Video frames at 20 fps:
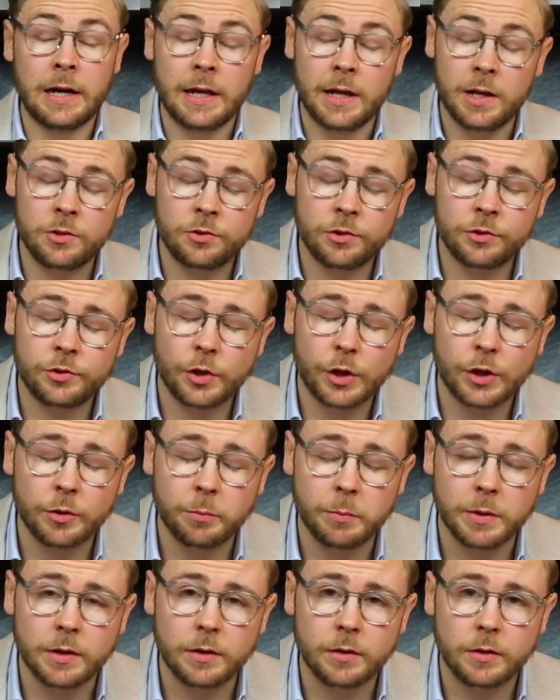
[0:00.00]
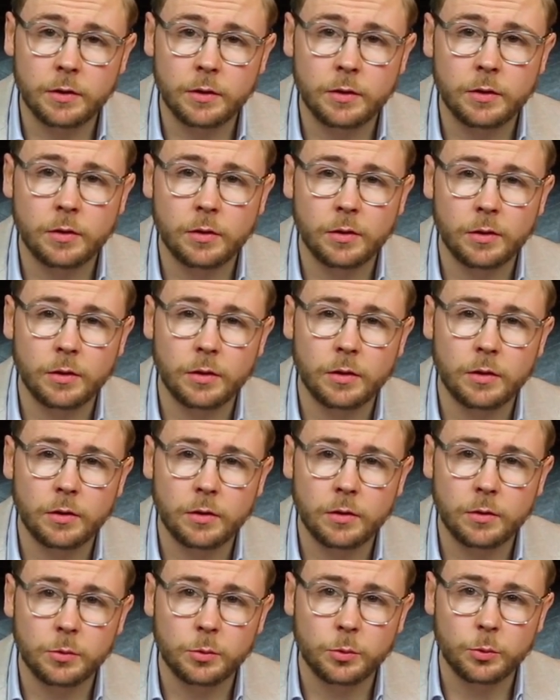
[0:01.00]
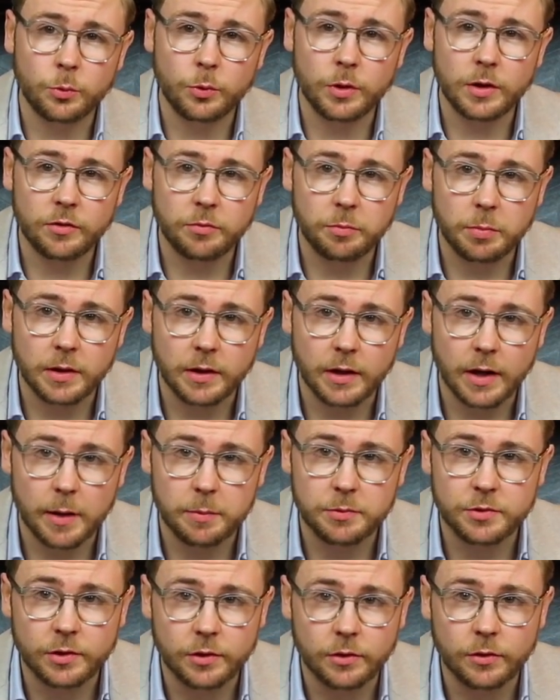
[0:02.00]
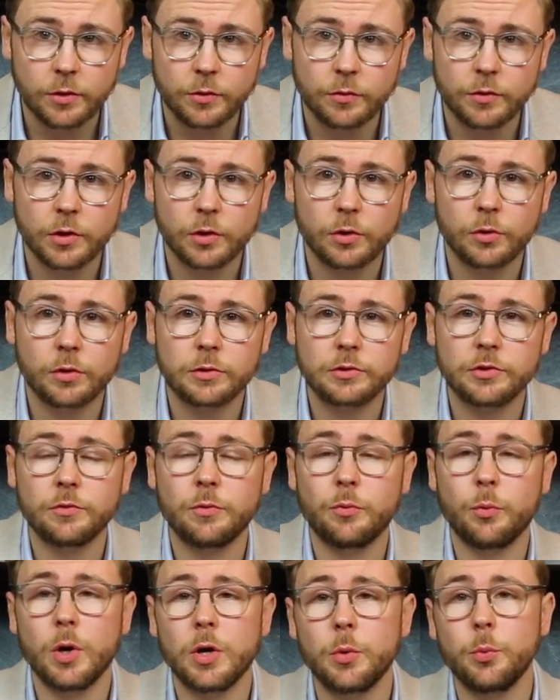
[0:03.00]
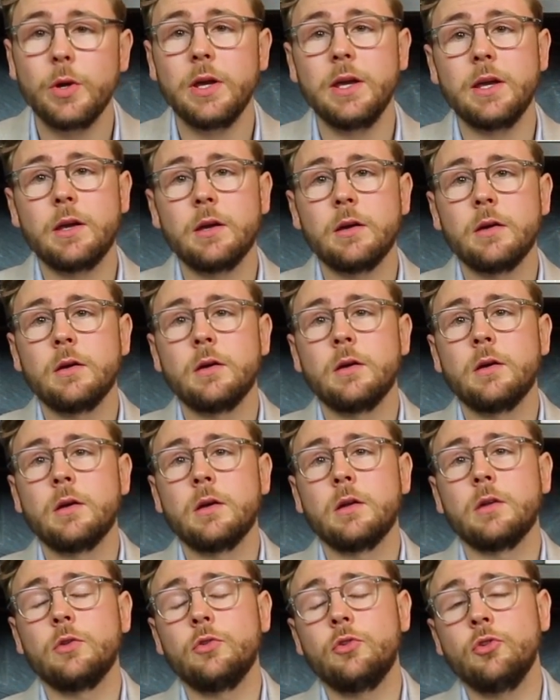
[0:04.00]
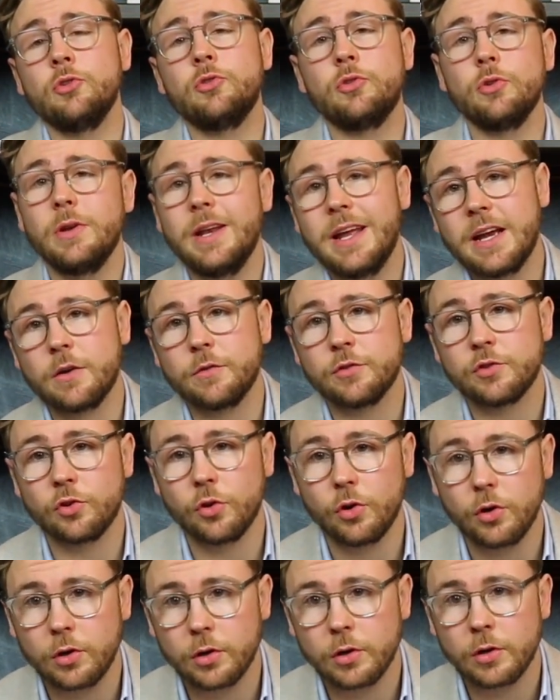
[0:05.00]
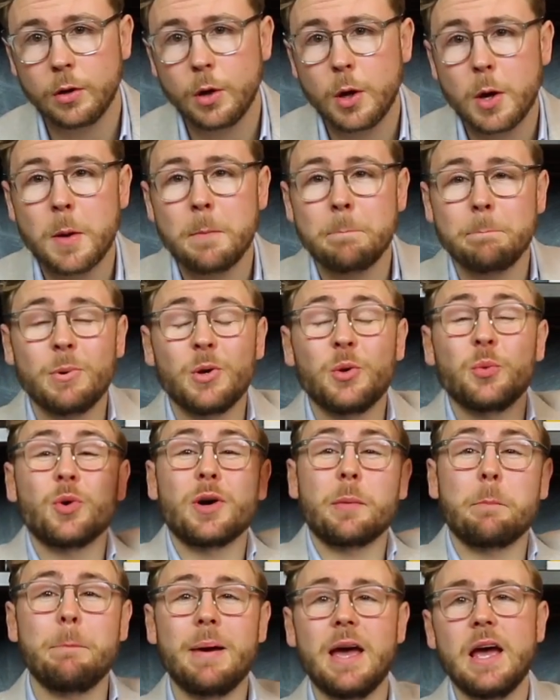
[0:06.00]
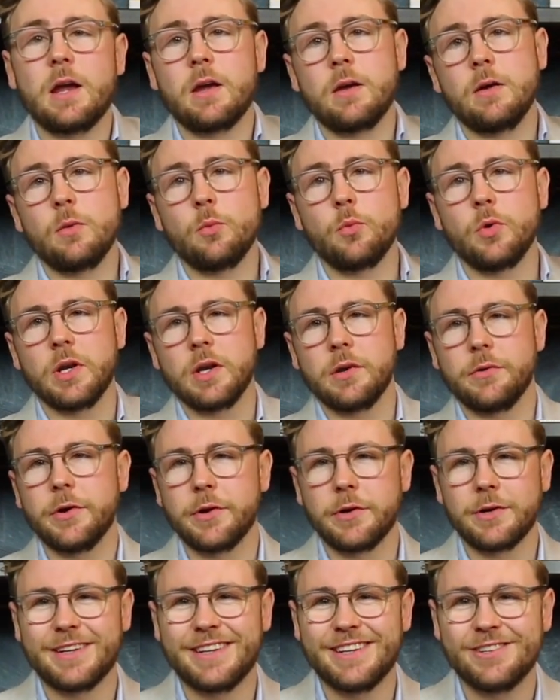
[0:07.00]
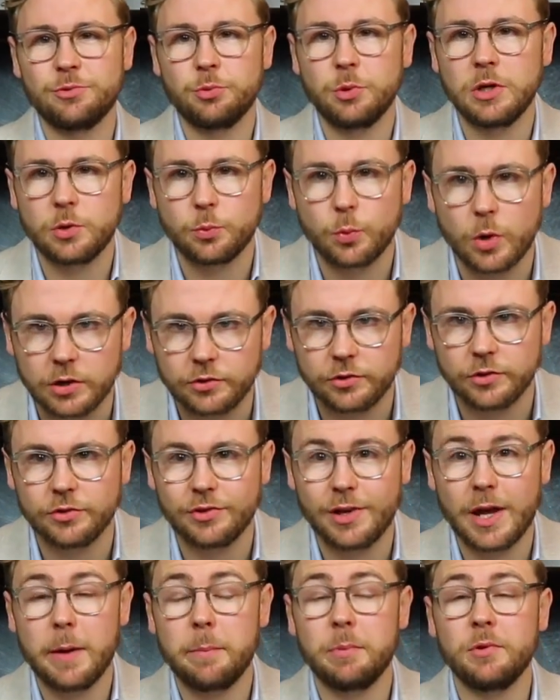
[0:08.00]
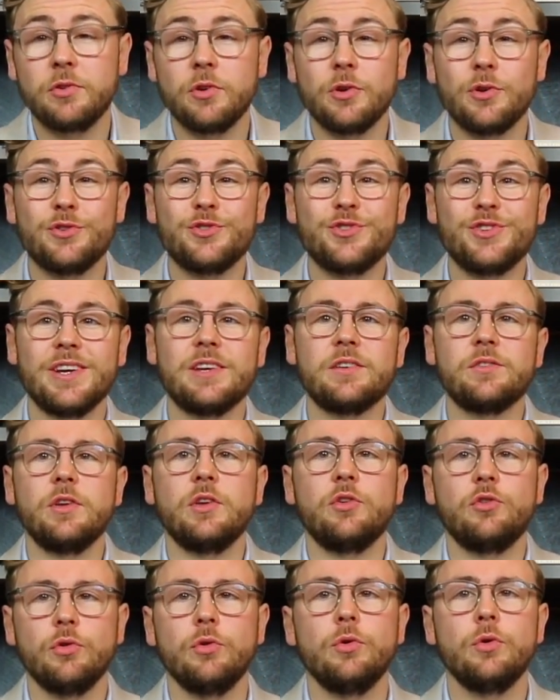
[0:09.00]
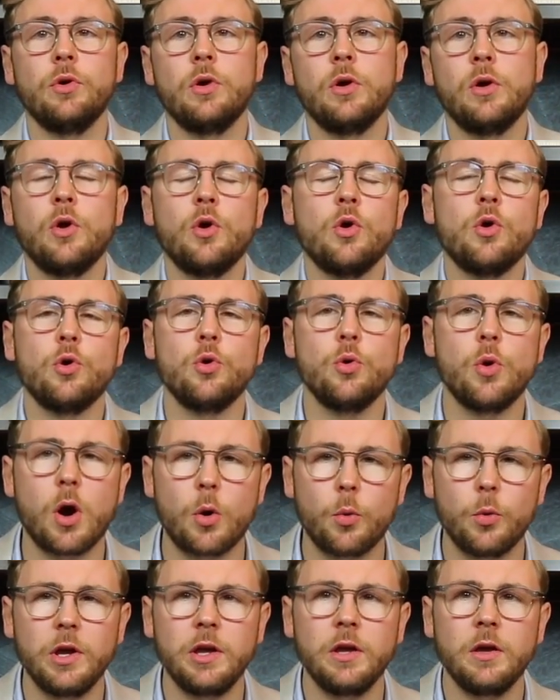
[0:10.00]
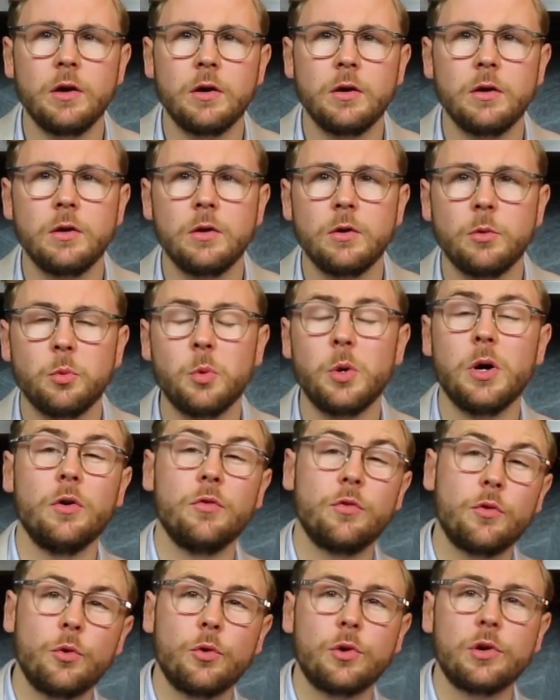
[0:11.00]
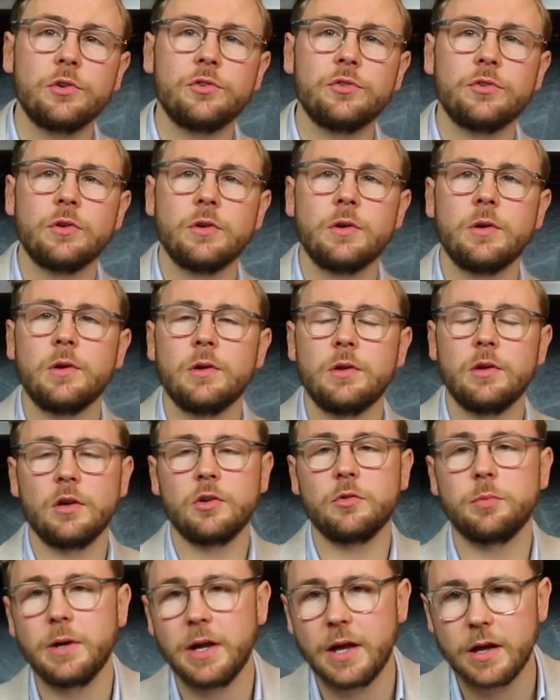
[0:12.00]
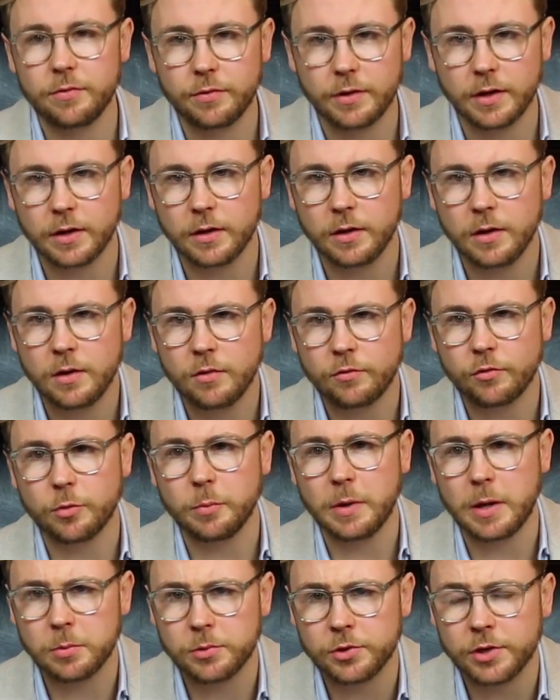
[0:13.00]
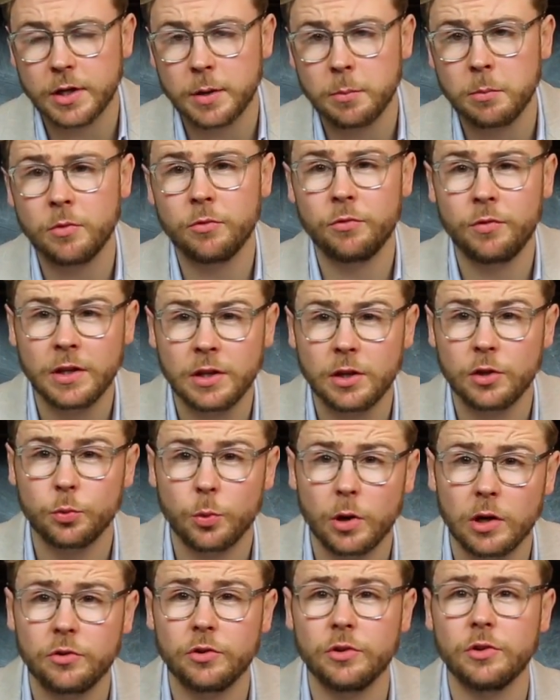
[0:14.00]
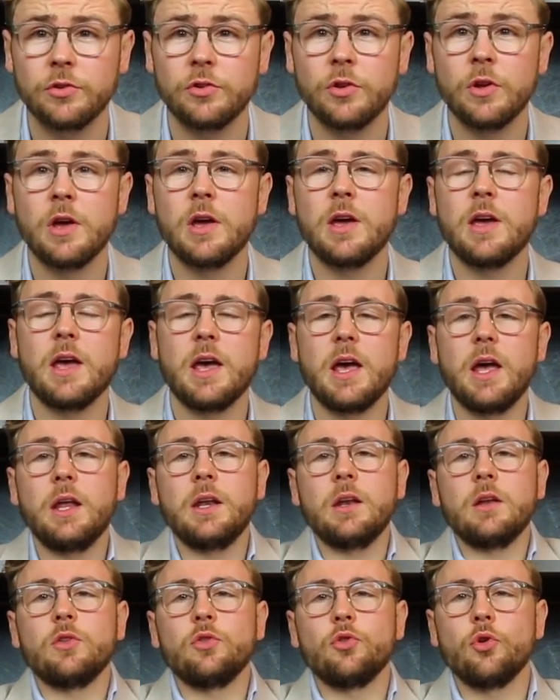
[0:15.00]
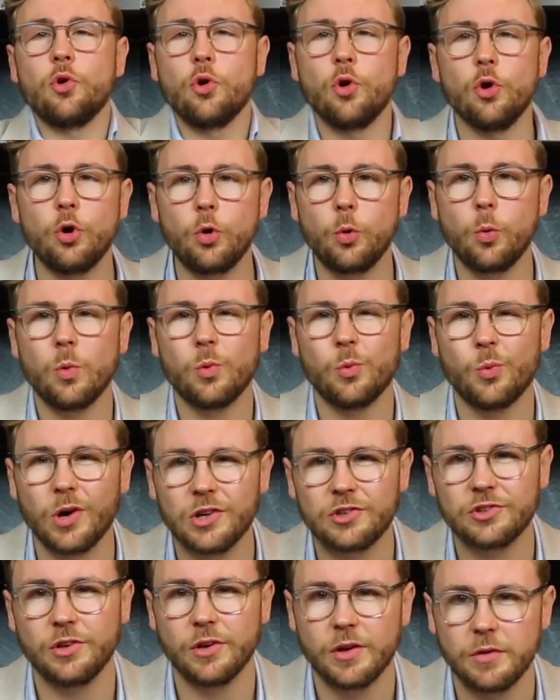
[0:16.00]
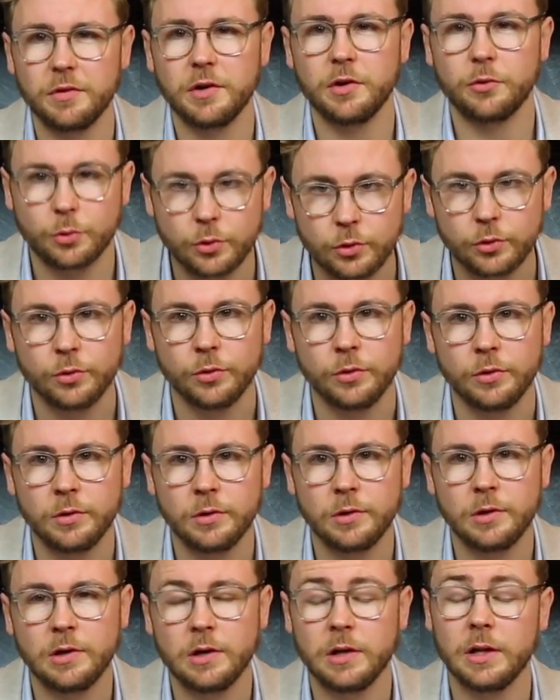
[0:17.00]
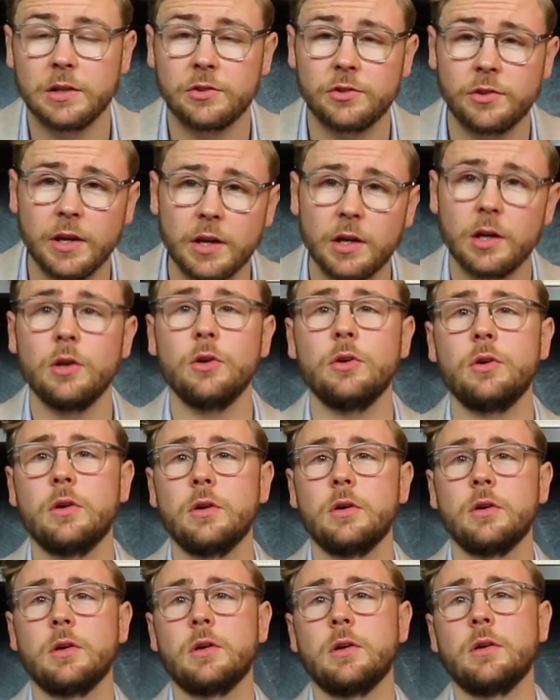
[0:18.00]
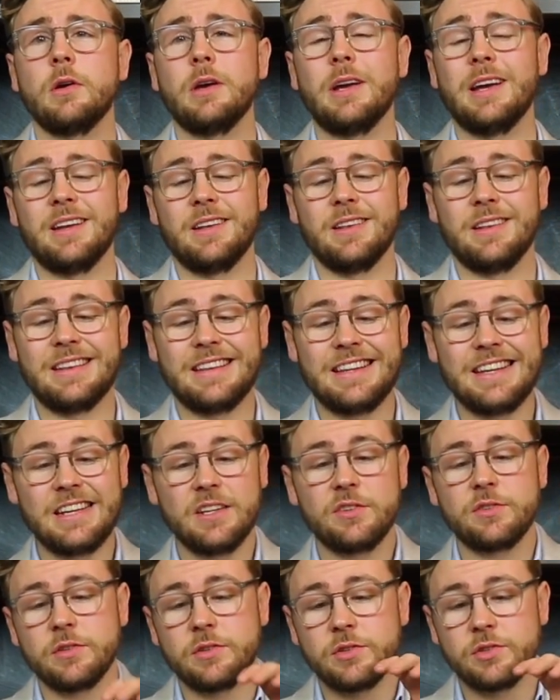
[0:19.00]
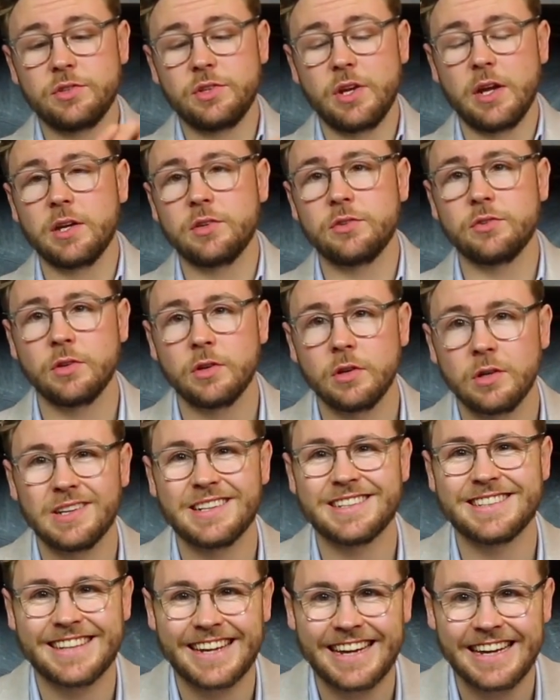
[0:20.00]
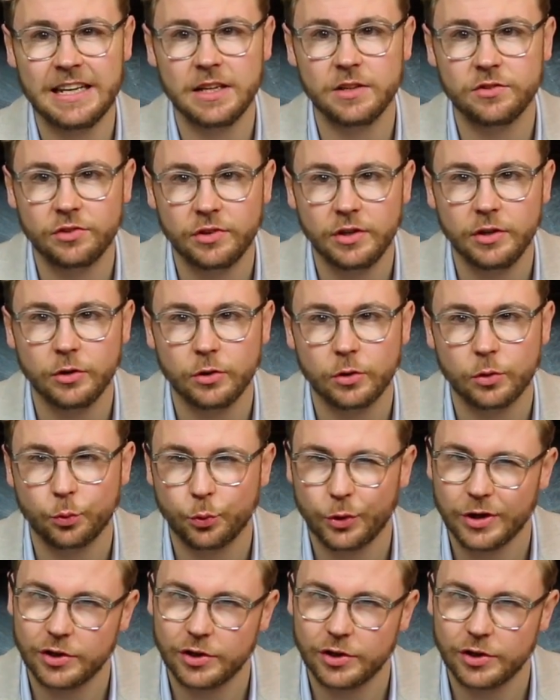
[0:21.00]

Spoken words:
Ladies and gentlemen, we've been absent over the course of 1 week due to lack of stock, but we're back with another This Week Watches, episode 62. Who are we? Well, of course, Jasper Leifering from Amsterdam Vintage Watches and the whole watch-loving crew. Let's take a look at these 6 stainless steel